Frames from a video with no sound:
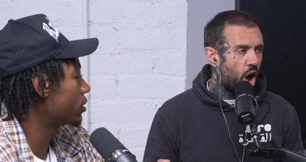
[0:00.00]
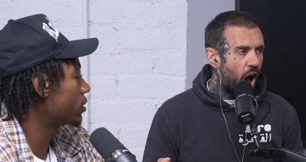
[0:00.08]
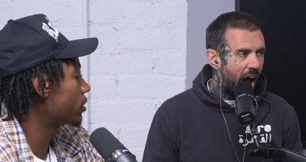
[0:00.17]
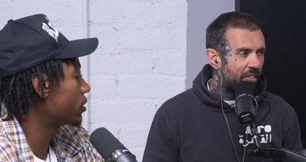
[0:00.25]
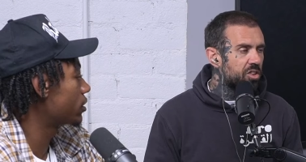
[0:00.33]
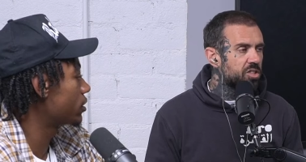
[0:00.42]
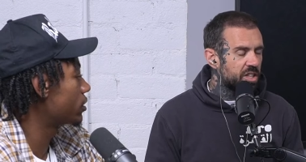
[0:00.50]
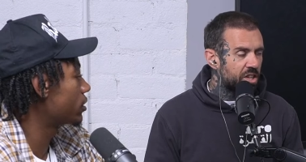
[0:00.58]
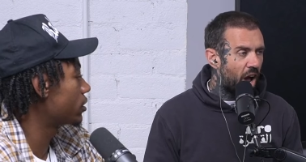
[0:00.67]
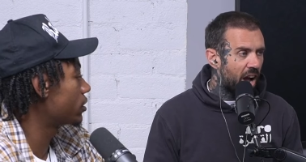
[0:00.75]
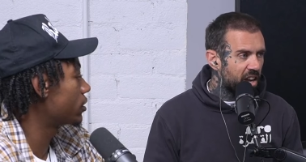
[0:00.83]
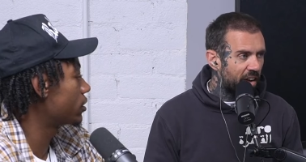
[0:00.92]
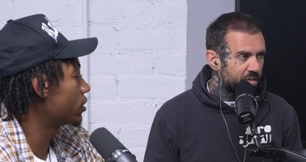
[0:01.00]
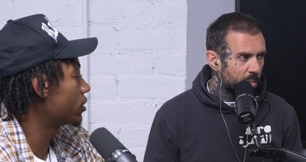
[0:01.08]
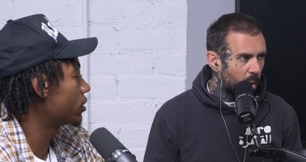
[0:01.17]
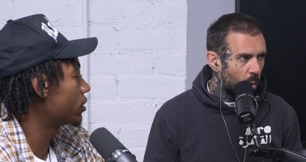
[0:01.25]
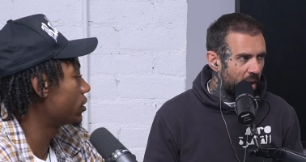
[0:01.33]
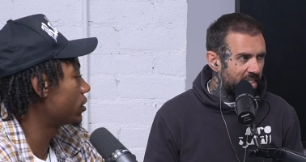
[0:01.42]
Speaker 1: obviously not
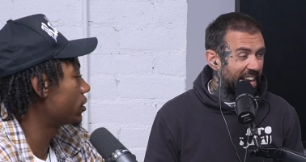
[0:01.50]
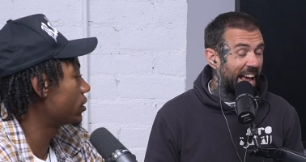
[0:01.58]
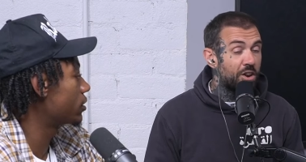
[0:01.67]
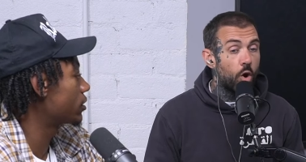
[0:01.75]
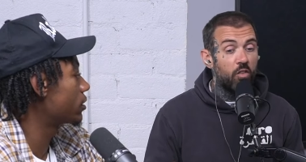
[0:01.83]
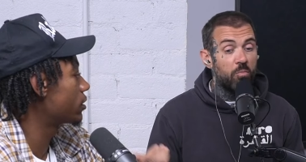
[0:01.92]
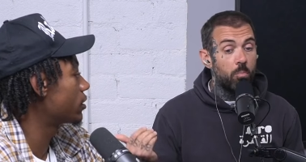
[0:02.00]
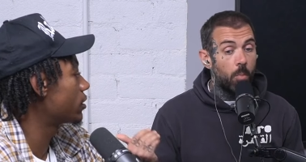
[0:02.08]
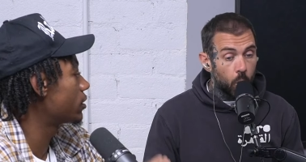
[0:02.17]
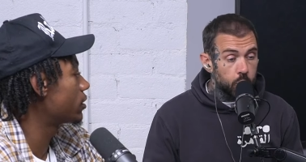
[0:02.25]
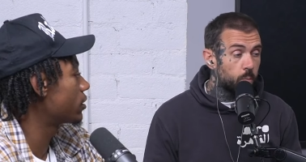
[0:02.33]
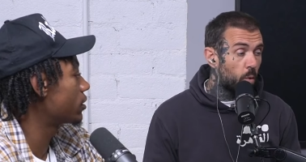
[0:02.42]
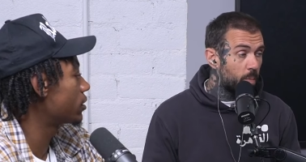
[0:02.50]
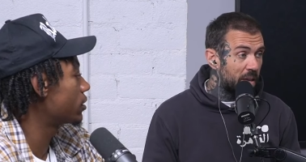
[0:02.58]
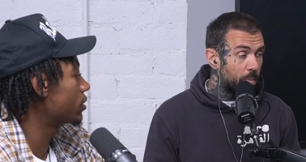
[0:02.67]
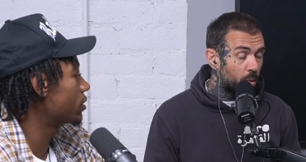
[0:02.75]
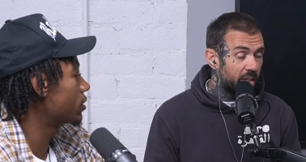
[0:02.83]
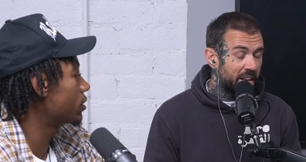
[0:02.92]
comfortable with. And I know of multiple
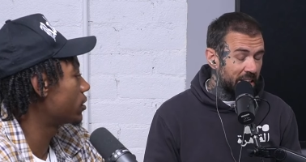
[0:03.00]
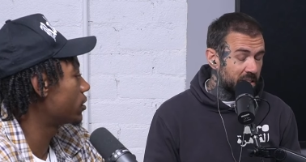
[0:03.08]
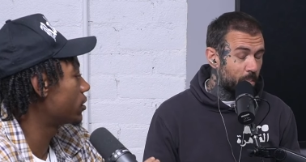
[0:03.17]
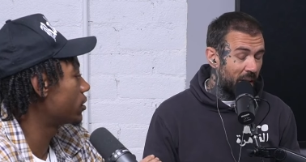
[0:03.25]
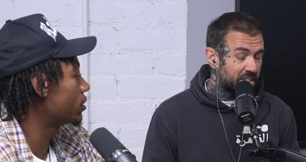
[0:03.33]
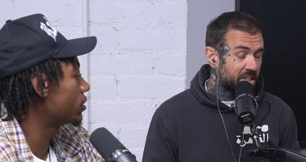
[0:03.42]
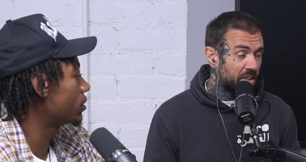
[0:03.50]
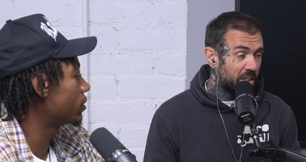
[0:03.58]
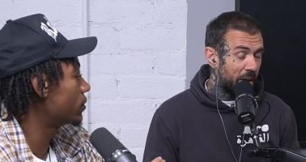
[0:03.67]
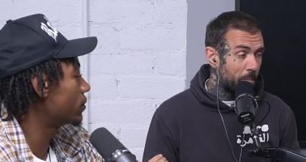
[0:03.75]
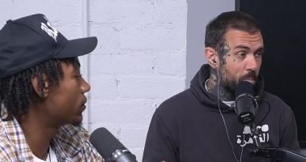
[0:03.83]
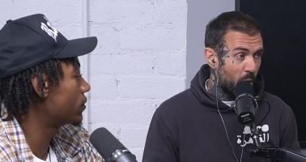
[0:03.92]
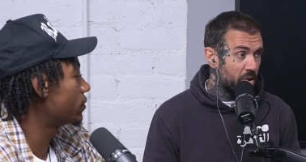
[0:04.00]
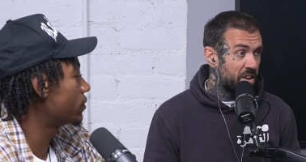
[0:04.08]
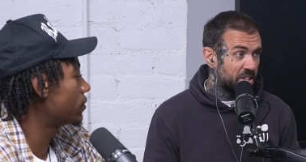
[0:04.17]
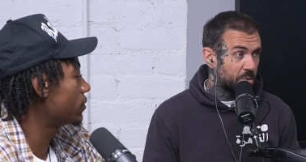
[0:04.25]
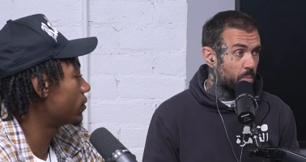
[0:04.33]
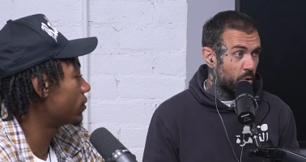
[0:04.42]
people that he's basically like burnt
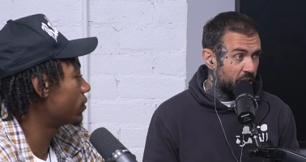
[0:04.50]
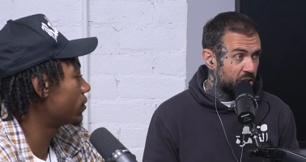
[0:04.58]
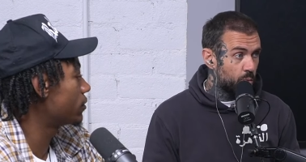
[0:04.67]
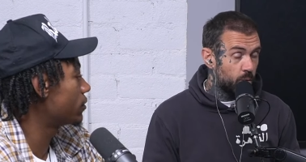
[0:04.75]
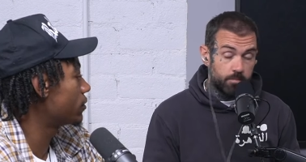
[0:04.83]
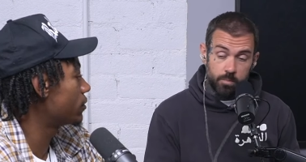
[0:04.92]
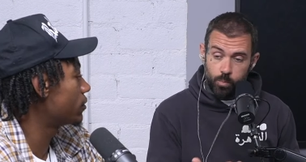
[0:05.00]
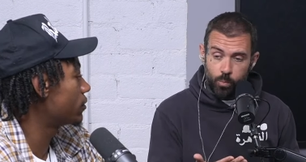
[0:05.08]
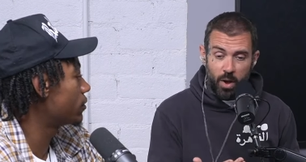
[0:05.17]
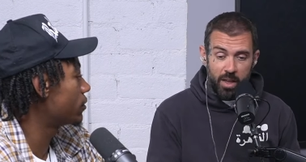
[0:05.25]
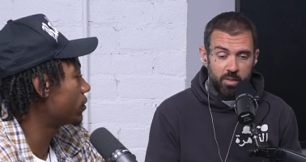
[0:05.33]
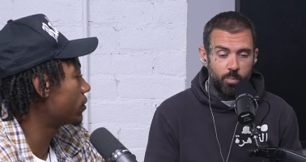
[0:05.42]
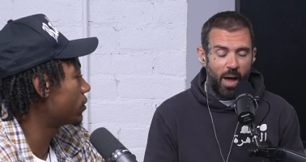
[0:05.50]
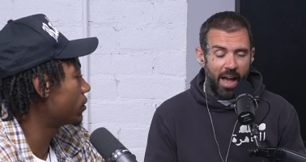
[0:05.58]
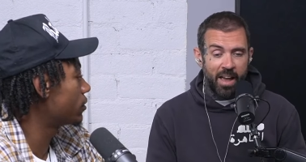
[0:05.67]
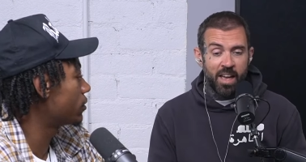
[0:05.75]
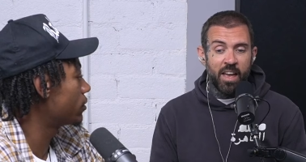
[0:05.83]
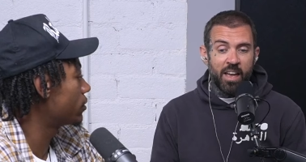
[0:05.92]
That's his bridge w- with
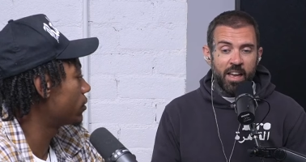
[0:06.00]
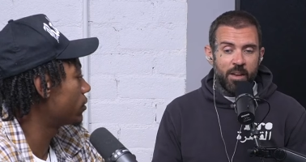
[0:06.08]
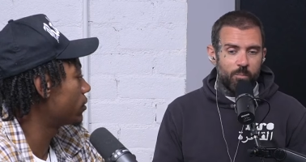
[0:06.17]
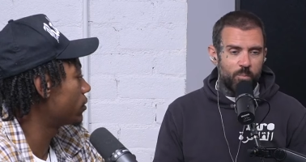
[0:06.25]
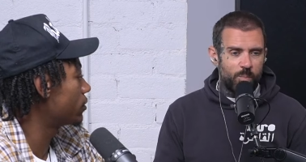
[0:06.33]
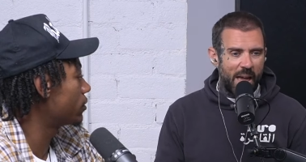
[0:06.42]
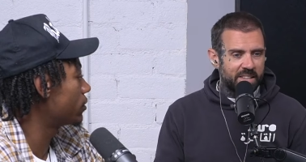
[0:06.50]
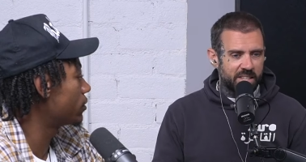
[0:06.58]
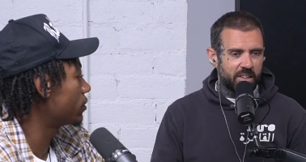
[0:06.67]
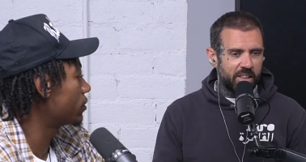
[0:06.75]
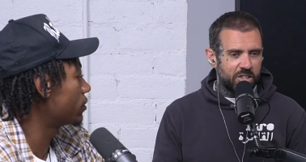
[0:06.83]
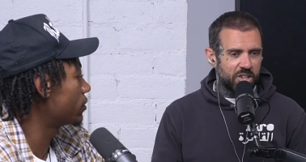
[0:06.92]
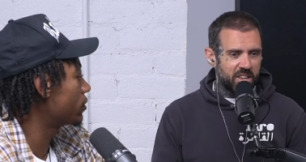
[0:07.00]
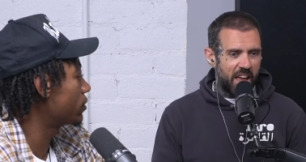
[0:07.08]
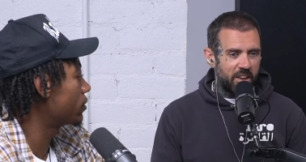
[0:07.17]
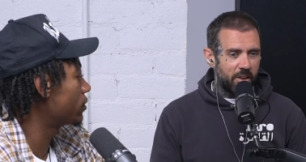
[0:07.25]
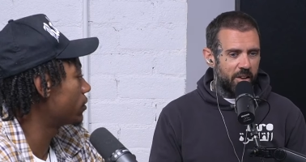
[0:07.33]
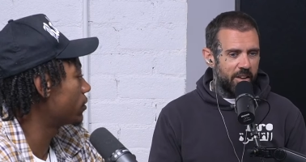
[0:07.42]
by basically just
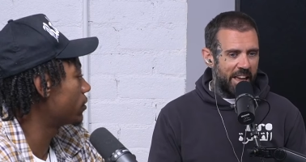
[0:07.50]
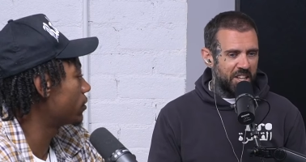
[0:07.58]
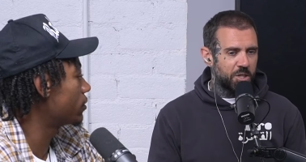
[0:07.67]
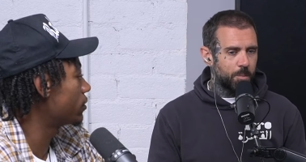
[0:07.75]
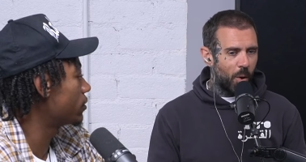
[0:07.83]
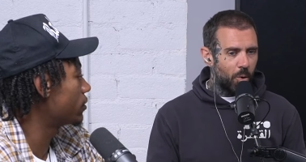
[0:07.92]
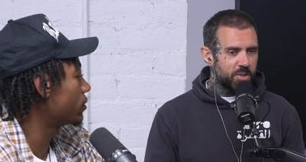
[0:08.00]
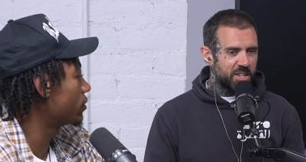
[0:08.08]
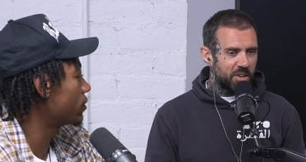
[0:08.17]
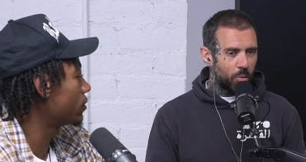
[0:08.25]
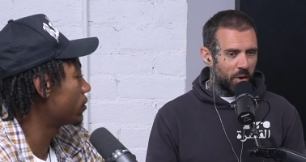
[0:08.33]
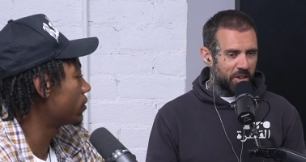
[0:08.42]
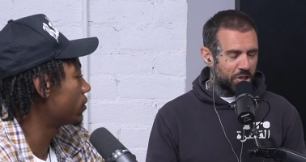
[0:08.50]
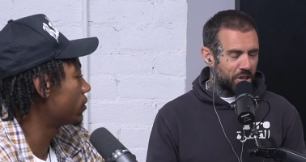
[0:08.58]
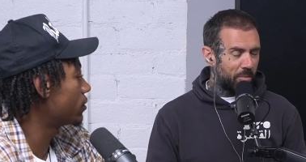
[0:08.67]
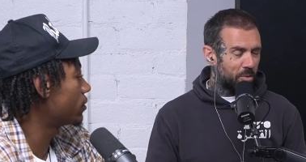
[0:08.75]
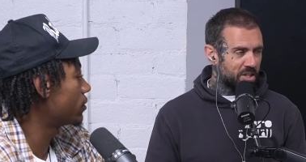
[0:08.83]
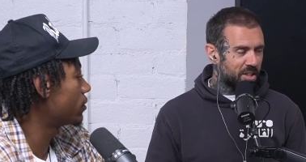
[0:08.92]
like exposing what a
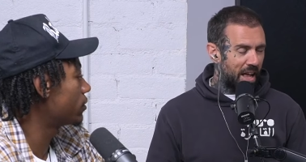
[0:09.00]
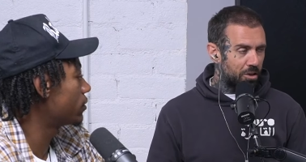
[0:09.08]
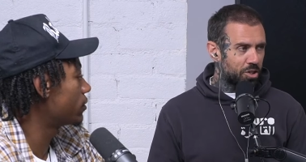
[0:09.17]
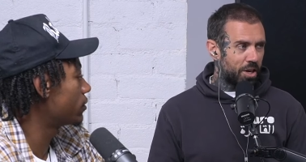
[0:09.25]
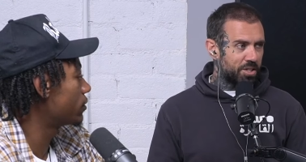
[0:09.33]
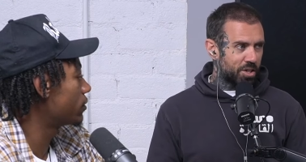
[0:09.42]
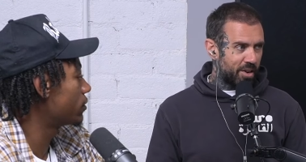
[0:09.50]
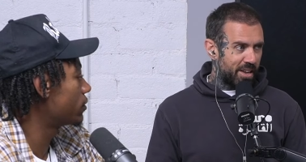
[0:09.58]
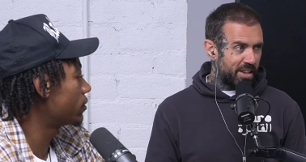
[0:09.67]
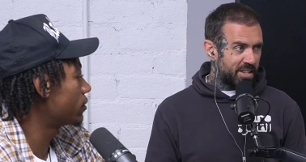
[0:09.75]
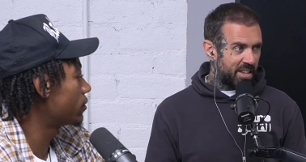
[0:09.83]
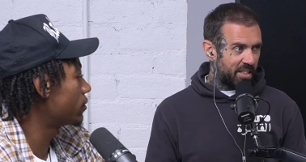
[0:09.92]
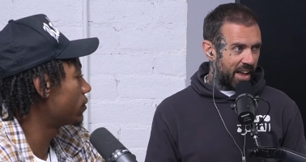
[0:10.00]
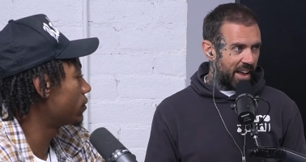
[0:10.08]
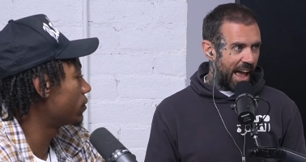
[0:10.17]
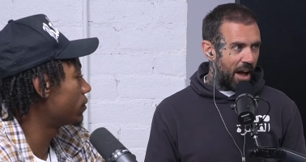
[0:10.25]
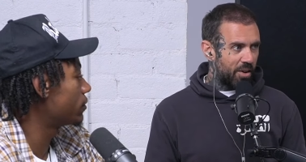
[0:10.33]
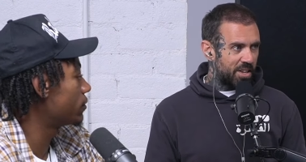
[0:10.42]
shameless clout chaser he is and like
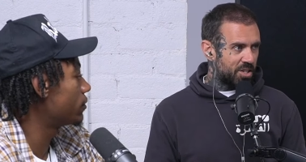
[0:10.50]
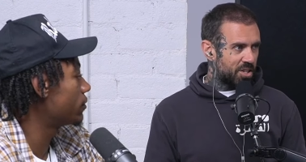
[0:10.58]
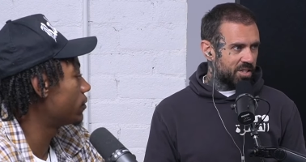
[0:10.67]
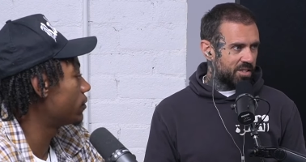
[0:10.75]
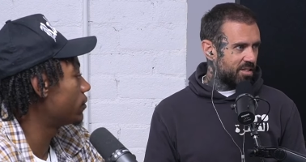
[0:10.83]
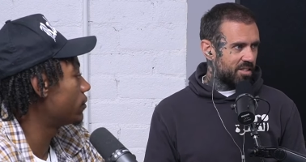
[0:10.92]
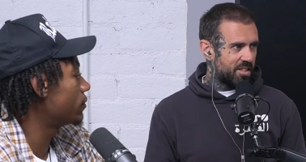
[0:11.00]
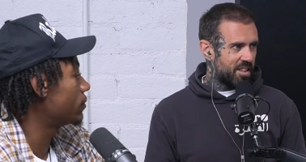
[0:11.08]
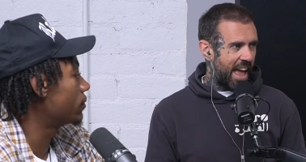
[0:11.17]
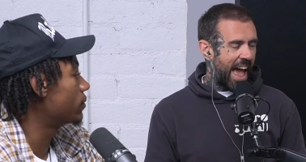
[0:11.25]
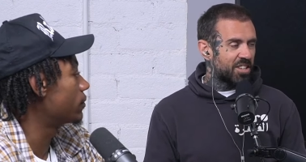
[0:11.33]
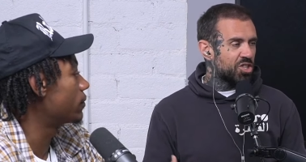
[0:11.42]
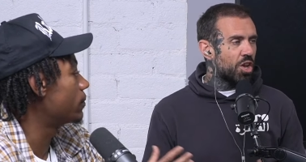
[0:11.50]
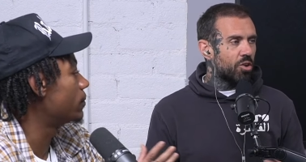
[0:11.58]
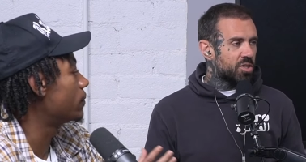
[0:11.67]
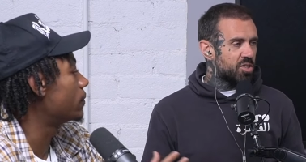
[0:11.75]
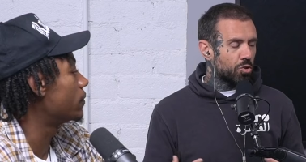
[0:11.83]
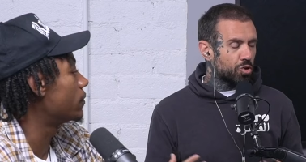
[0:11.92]
how he's just has
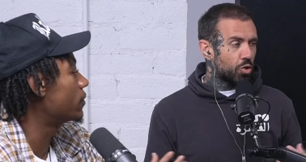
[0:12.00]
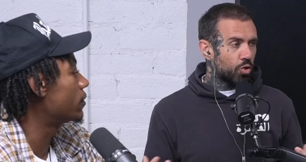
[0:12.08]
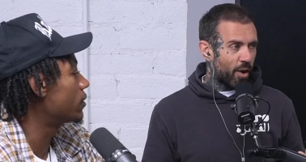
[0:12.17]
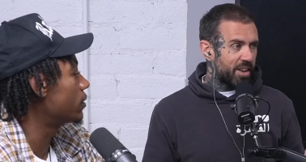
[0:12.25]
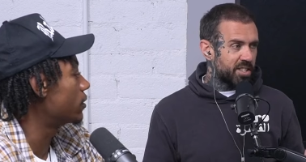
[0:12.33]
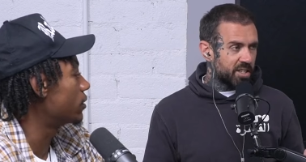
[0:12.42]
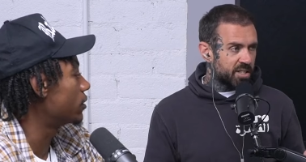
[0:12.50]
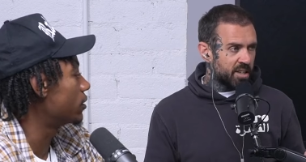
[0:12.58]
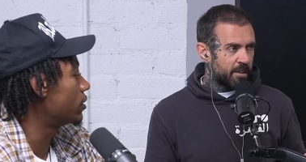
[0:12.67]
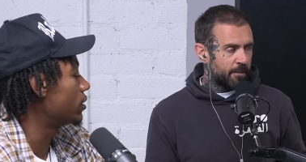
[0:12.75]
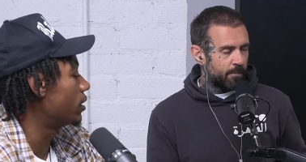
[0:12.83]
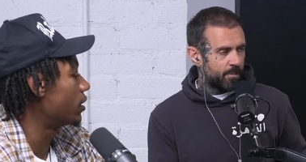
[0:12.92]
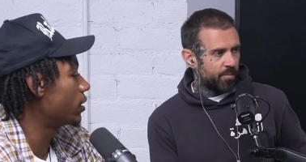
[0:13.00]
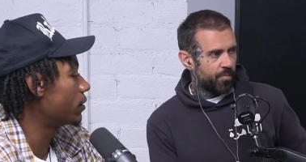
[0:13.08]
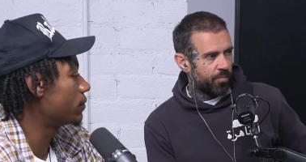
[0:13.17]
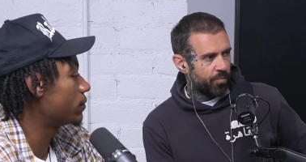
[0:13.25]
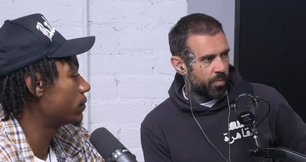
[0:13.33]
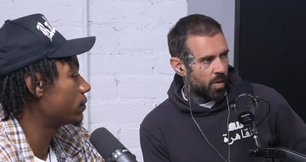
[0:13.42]
no social graces. I thought that was yeah.
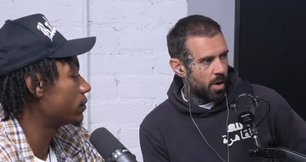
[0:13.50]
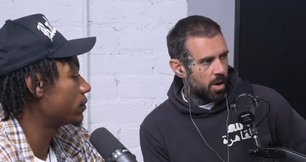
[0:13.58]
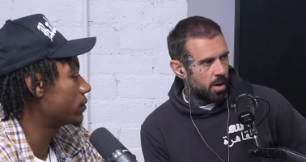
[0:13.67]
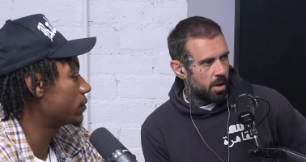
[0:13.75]
nasty what he did with.